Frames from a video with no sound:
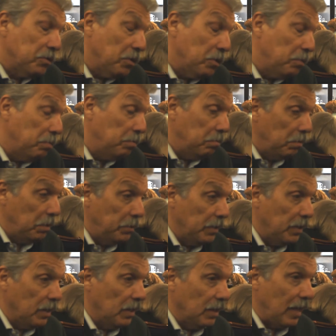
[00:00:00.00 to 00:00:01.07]
So we
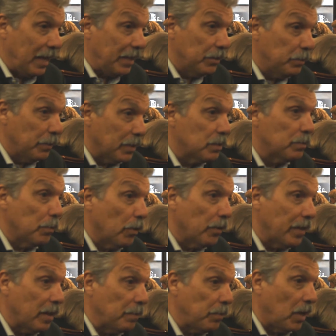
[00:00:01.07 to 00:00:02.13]
would like to explore
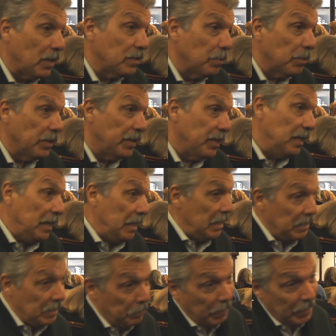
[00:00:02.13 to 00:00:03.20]
that possibility,
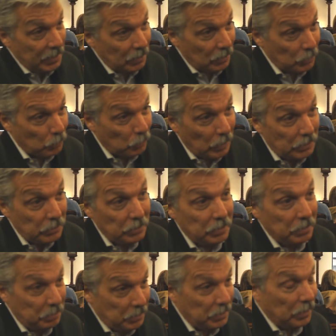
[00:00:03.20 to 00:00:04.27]
depending on what
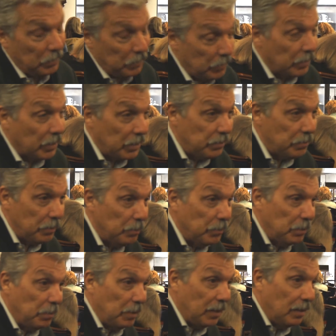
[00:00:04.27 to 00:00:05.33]
your you know your country
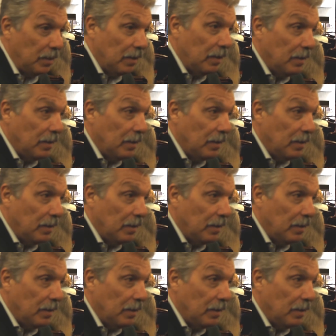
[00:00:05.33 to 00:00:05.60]
would be